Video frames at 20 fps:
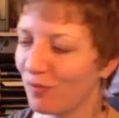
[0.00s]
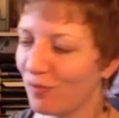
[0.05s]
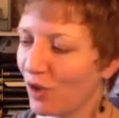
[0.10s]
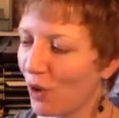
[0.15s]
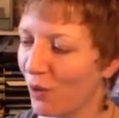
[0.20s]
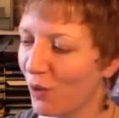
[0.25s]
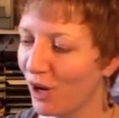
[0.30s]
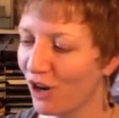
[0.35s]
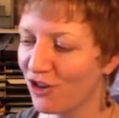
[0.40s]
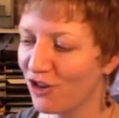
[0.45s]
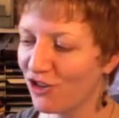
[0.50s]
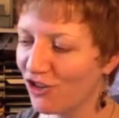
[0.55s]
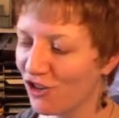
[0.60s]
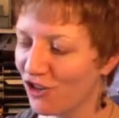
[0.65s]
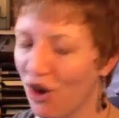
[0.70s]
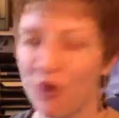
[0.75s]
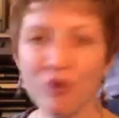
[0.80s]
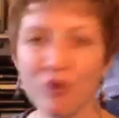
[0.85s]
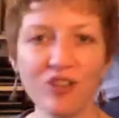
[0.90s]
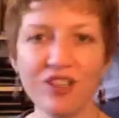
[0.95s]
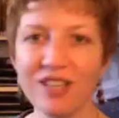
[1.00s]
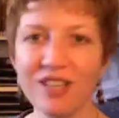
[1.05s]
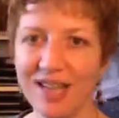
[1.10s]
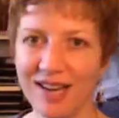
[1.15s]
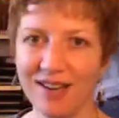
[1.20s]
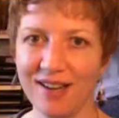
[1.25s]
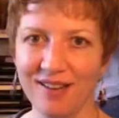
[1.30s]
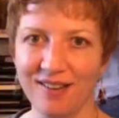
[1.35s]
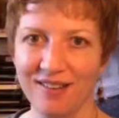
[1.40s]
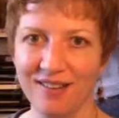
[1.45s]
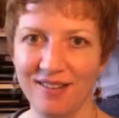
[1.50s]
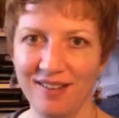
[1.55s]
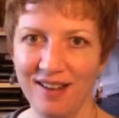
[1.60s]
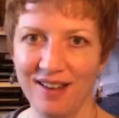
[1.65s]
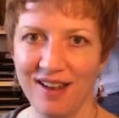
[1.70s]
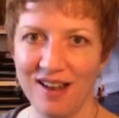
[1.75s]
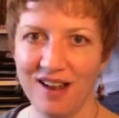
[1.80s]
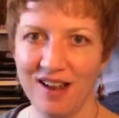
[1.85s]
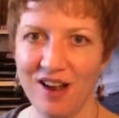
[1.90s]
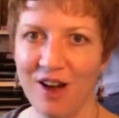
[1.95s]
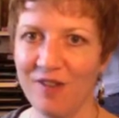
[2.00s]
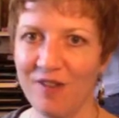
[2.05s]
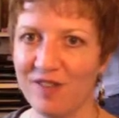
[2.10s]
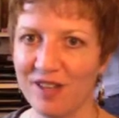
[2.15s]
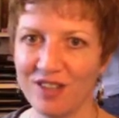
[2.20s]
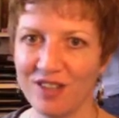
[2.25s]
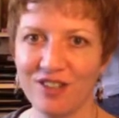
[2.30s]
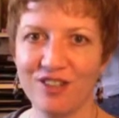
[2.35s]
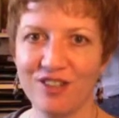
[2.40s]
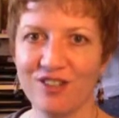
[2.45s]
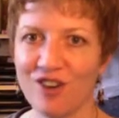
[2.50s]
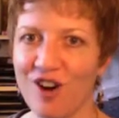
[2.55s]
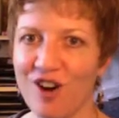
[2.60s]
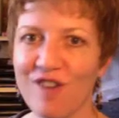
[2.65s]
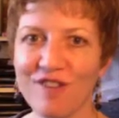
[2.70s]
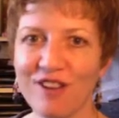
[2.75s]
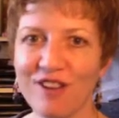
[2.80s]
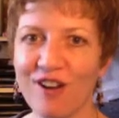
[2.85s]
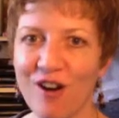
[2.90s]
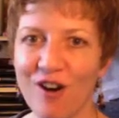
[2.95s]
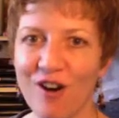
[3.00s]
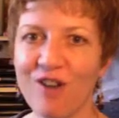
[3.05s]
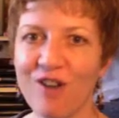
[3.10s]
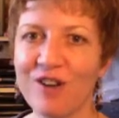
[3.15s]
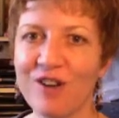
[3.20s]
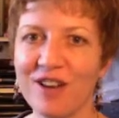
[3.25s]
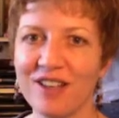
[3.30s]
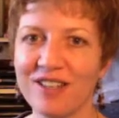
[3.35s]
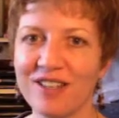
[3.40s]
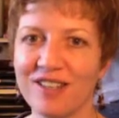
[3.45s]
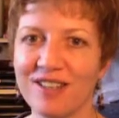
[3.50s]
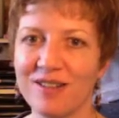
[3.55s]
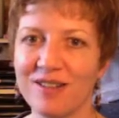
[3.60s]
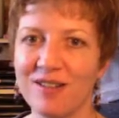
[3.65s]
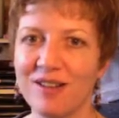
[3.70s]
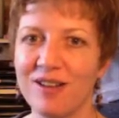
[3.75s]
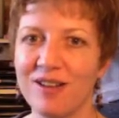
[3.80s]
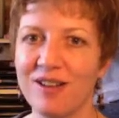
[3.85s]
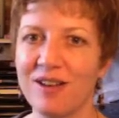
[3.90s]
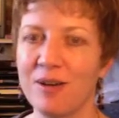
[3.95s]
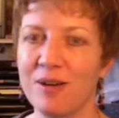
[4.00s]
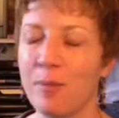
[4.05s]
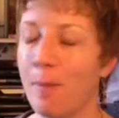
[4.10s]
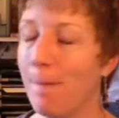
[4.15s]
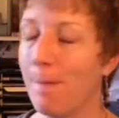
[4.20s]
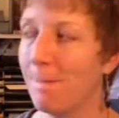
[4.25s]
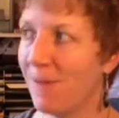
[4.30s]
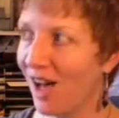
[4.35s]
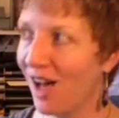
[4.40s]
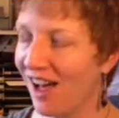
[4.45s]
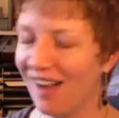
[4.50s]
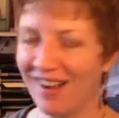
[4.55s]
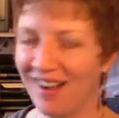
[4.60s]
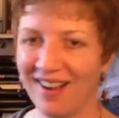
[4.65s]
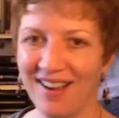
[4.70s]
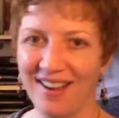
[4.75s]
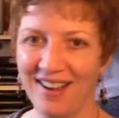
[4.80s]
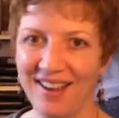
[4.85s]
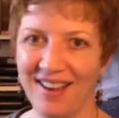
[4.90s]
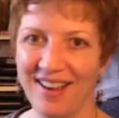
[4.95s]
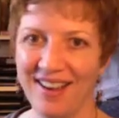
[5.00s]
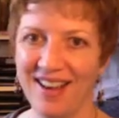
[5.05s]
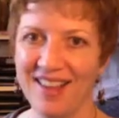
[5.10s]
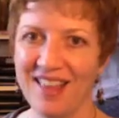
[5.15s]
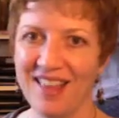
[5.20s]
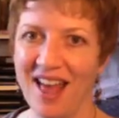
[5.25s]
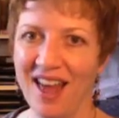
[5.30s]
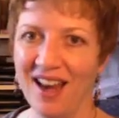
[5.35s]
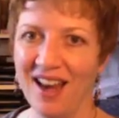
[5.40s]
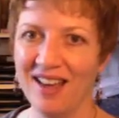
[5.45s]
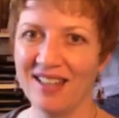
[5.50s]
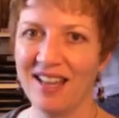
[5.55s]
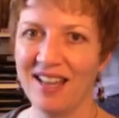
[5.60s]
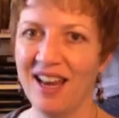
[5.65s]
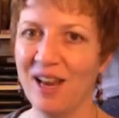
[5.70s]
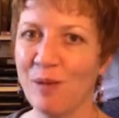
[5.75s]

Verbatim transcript: We are so sick of this starving artist bunk that is getting